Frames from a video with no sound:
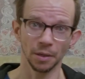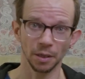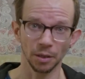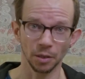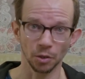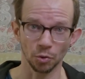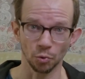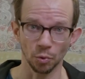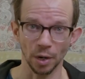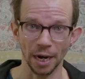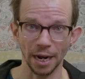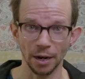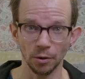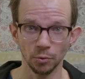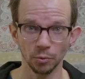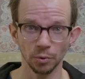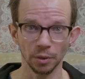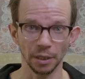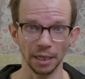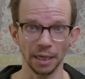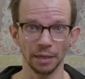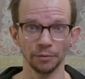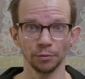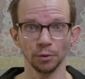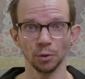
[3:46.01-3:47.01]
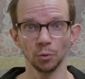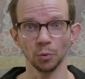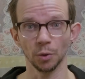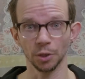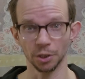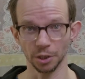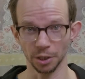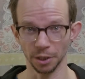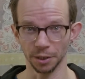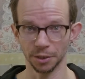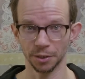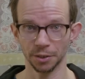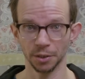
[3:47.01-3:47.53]
ground level, which
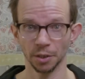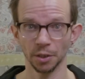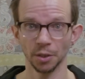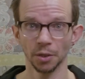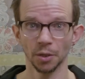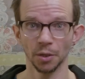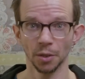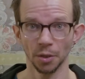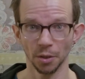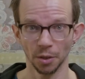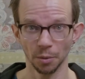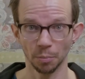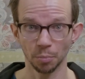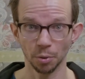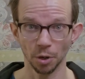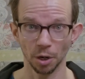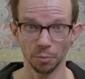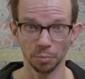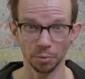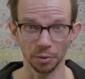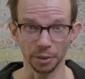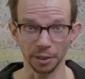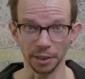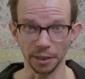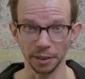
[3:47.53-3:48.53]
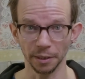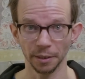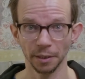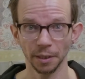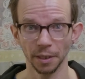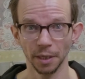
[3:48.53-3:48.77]
is the property.